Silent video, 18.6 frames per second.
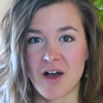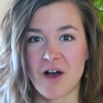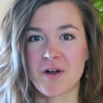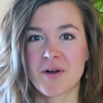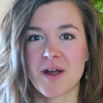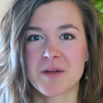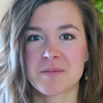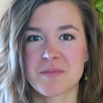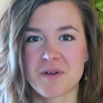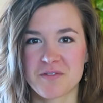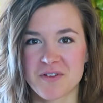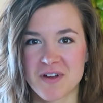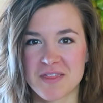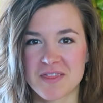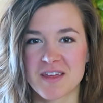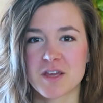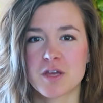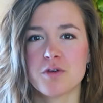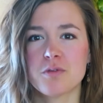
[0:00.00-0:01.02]
Alright, my friend,
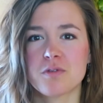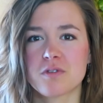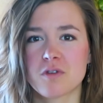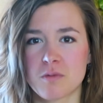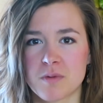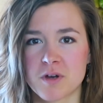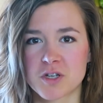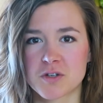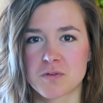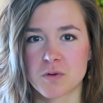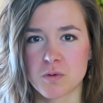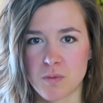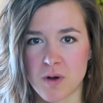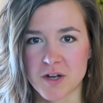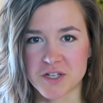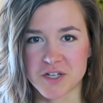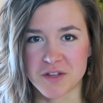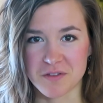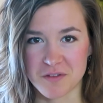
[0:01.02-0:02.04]
thank you so much for
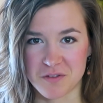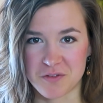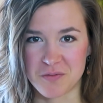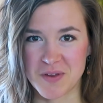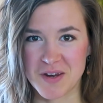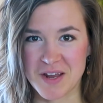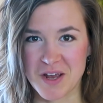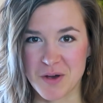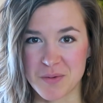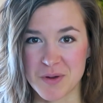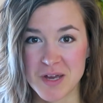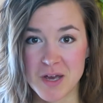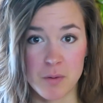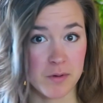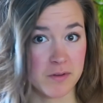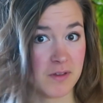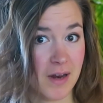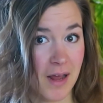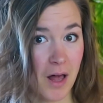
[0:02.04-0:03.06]
watching this video.
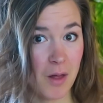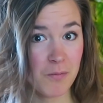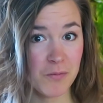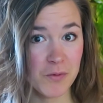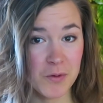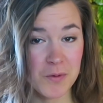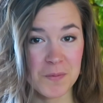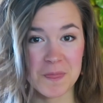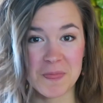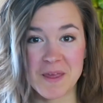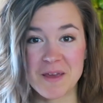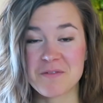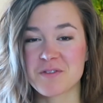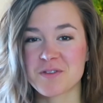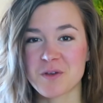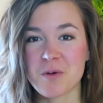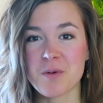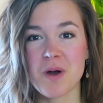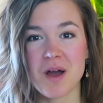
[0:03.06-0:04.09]
Was it helpful? If
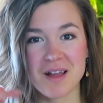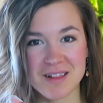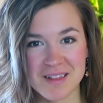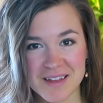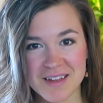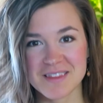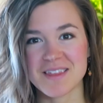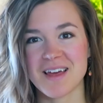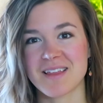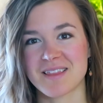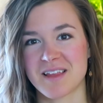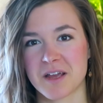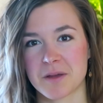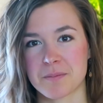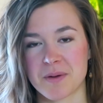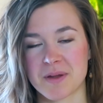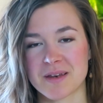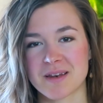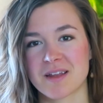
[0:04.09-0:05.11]
so, click that like
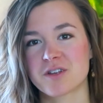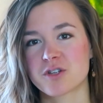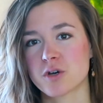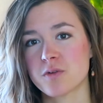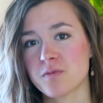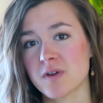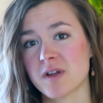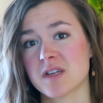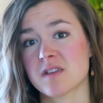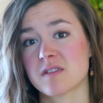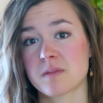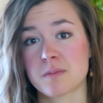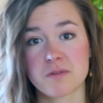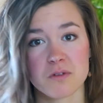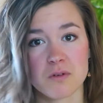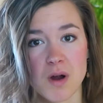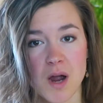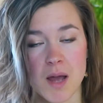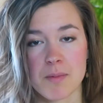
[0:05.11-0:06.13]
button and don't forget to
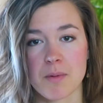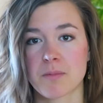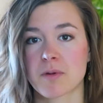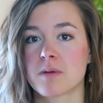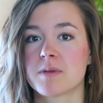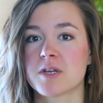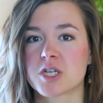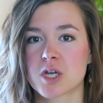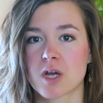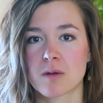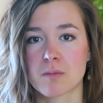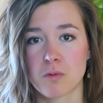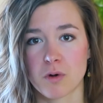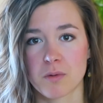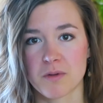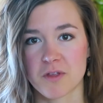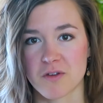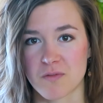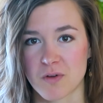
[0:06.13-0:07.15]
subscribe. I'm going to be sharing more
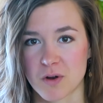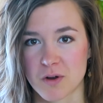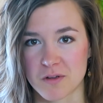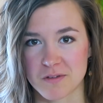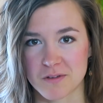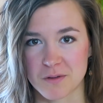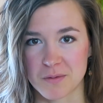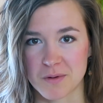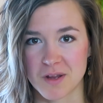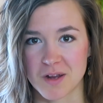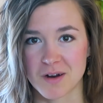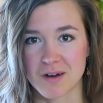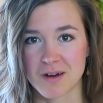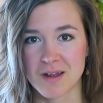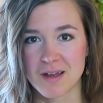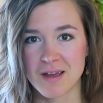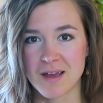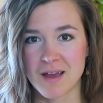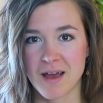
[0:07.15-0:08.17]
with you very soon here.
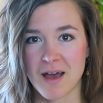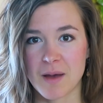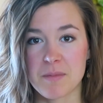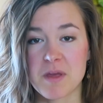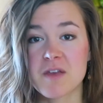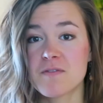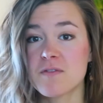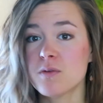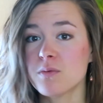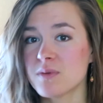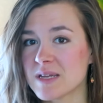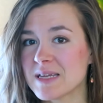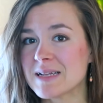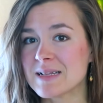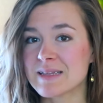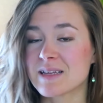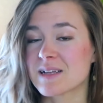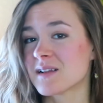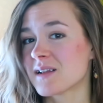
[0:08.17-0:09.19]
If you need a
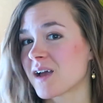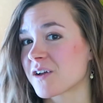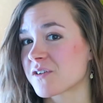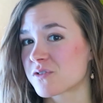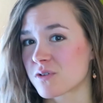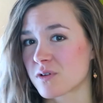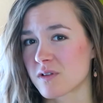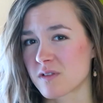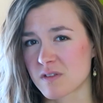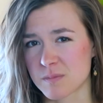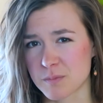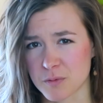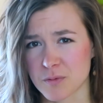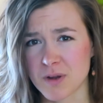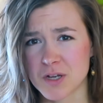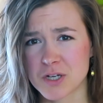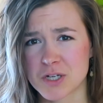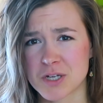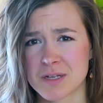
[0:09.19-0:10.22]
little extra
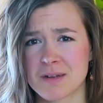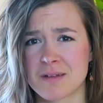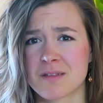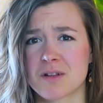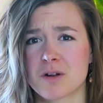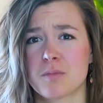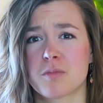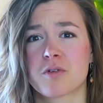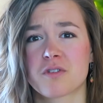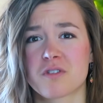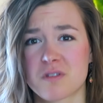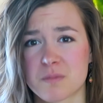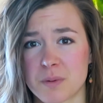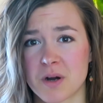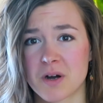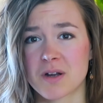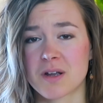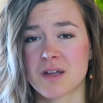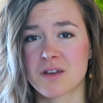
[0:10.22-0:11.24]
inspiration, a little more
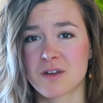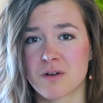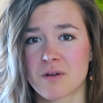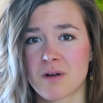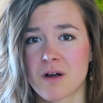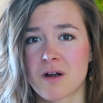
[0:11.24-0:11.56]
spark in your